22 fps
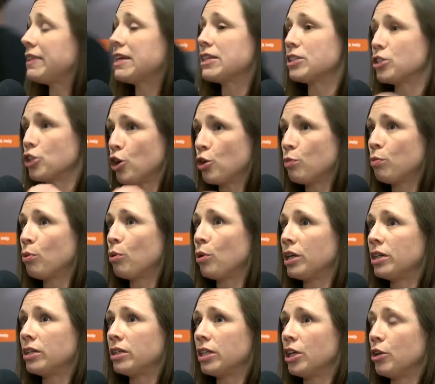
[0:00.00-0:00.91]
There's no
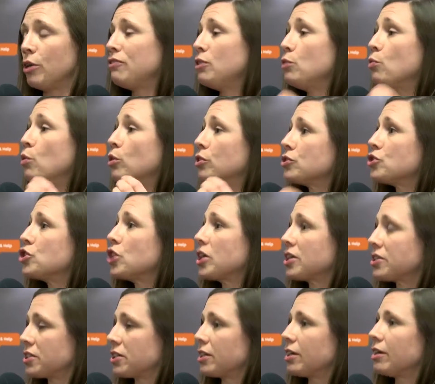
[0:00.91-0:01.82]
point, if you want
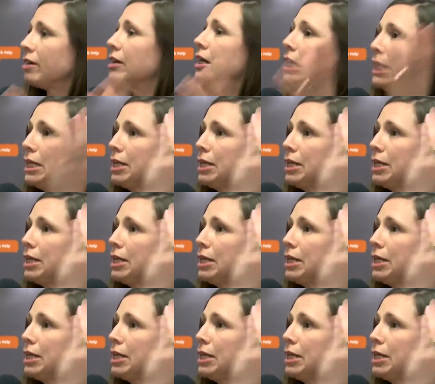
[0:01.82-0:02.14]
just a